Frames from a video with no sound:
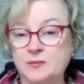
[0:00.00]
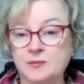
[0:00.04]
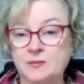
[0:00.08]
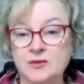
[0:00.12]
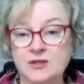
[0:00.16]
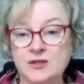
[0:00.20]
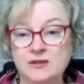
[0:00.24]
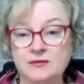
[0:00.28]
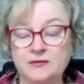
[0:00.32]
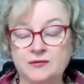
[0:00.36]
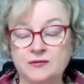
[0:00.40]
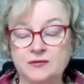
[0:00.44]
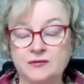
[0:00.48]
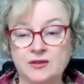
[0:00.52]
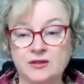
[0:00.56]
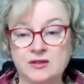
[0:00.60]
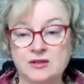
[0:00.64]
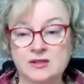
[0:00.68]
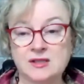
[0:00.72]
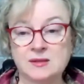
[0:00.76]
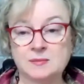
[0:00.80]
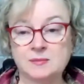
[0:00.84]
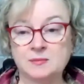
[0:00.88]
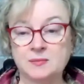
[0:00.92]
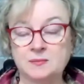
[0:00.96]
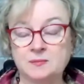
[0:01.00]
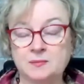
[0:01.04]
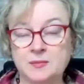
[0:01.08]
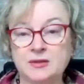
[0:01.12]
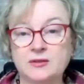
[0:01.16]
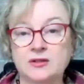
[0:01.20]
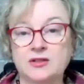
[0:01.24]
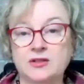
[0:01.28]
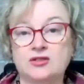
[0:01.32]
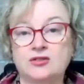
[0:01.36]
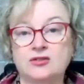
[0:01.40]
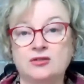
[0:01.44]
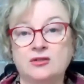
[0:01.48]
different
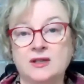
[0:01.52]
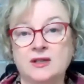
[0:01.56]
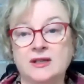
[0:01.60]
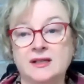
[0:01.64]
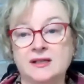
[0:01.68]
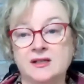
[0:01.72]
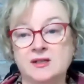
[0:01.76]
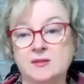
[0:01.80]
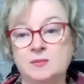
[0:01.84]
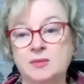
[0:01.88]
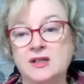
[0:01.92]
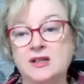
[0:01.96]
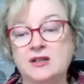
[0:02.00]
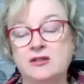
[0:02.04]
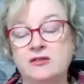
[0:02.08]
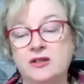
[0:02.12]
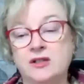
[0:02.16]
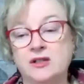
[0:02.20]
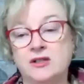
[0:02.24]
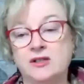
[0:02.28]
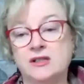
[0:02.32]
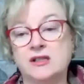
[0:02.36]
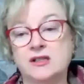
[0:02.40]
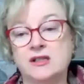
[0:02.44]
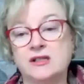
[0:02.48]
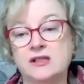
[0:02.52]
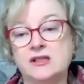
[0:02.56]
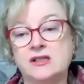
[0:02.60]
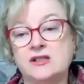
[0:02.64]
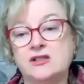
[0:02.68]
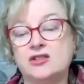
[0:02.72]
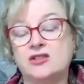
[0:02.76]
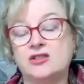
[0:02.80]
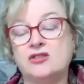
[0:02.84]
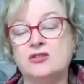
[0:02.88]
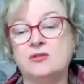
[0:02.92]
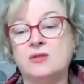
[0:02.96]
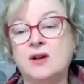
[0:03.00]
spiritual experiences
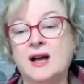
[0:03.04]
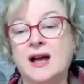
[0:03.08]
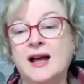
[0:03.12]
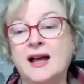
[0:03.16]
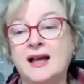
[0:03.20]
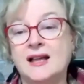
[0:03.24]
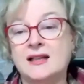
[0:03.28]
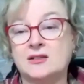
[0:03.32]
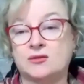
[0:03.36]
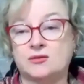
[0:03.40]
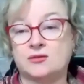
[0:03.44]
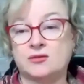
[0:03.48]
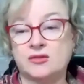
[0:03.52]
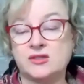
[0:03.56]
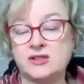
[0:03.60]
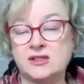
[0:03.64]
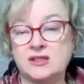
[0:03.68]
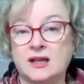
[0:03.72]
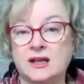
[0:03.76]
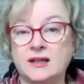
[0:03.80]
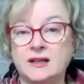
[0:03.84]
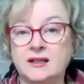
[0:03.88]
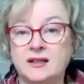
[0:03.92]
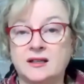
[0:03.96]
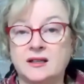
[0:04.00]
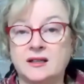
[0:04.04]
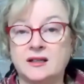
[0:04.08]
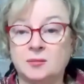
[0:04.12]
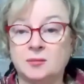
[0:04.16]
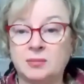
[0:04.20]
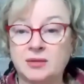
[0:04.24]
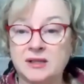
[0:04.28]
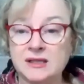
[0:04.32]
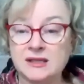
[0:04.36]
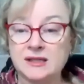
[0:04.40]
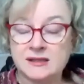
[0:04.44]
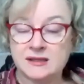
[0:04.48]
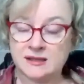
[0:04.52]
that you had, or psychic
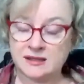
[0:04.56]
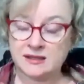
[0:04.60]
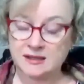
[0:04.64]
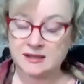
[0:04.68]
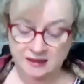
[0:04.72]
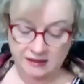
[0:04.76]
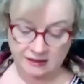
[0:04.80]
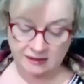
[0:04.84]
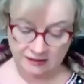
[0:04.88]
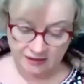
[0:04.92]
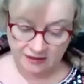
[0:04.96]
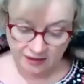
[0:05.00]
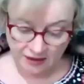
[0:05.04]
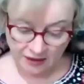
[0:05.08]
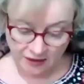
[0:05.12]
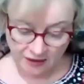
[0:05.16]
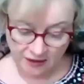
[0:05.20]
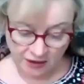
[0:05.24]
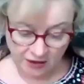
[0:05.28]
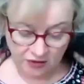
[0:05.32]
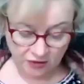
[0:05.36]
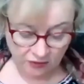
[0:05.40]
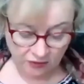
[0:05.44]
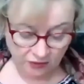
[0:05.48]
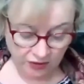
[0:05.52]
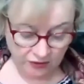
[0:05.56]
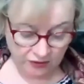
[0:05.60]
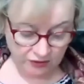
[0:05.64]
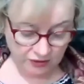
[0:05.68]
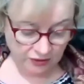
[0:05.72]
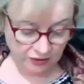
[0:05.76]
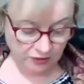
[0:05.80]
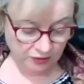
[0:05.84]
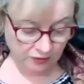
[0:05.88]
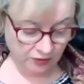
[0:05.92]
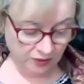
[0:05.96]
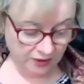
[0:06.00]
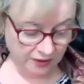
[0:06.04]
abilities. So those
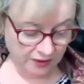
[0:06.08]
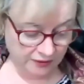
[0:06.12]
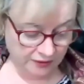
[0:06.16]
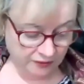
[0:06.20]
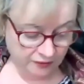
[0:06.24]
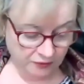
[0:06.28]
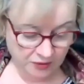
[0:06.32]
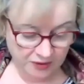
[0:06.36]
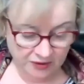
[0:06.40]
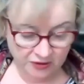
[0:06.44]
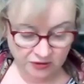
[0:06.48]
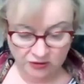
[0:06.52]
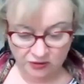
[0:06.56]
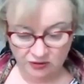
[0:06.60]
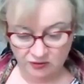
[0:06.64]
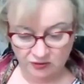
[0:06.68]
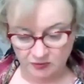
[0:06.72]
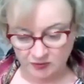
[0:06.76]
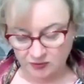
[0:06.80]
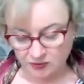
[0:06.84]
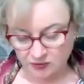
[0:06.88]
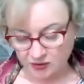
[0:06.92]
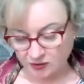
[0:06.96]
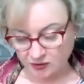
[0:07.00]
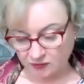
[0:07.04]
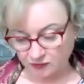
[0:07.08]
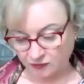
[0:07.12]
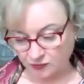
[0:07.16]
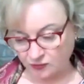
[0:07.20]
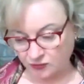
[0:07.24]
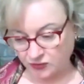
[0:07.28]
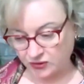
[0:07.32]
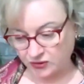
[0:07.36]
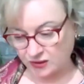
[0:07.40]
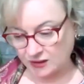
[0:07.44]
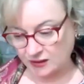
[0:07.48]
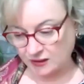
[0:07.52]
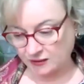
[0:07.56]
are the kind of questions we're looking for
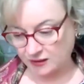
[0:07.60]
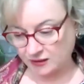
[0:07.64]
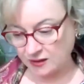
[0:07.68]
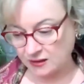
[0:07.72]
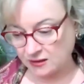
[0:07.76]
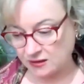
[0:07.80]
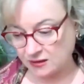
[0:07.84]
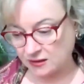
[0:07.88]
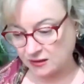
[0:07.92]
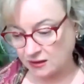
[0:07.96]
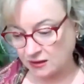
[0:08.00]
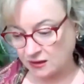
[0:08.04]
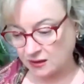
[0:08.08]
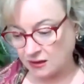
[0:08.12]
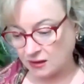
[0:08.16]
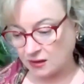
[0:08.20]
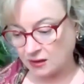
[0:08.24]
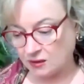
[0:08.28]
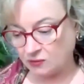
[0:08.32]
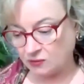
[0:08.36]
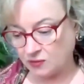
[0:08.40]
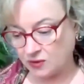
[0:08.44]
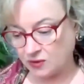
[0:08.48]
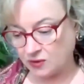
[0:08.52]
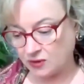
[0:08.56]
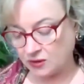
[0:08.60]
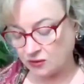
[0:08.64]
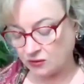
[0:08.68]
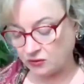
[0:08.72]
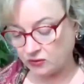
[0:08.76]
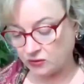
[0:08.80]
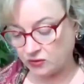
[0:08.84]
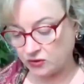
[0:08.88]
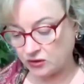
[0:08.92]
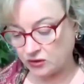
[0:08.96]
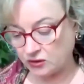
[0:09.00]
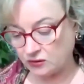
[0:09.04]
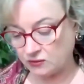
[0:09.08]
tonight. We're
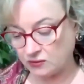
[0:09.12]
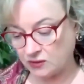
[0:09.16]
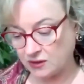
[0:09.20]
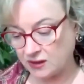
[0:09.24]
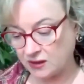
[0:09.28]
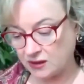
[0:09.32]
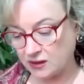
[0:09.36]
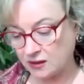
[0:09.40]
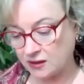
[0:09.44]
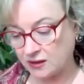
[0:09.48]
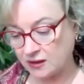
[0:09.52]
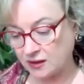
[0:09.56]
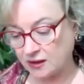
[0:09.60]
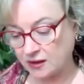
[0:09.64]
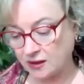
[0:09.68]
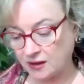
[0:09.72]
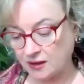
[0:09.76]
not doing